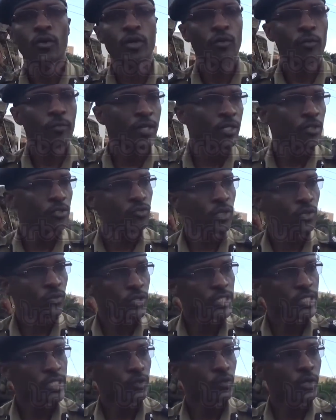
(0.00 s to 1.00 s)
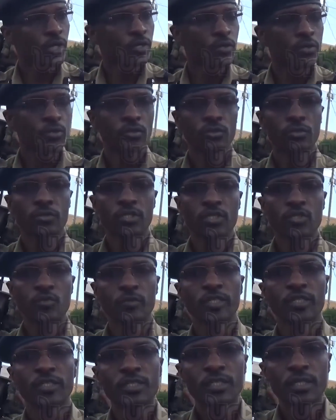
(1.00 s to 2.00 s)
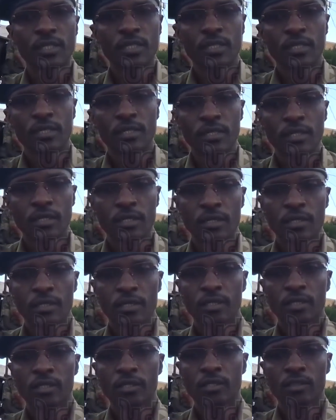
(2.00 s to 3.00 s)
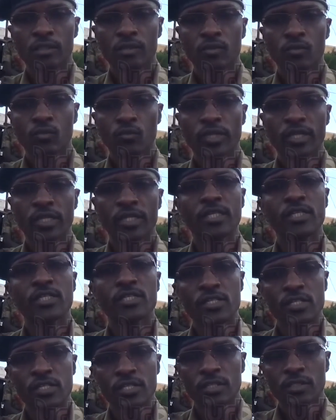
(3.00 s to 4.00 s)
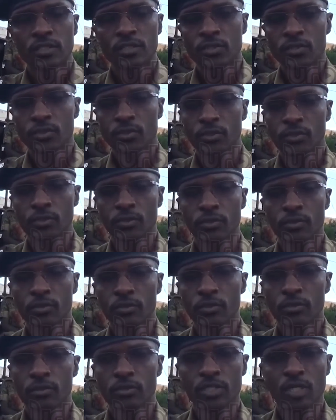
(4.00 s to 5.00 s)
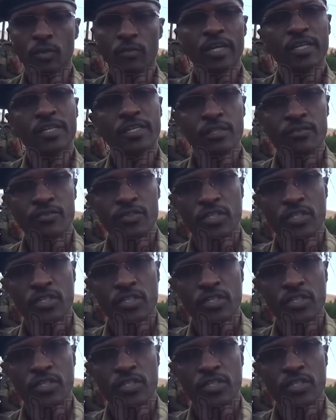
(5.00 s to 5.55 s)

where we managed to arrest one suspect uh, with links to some ADF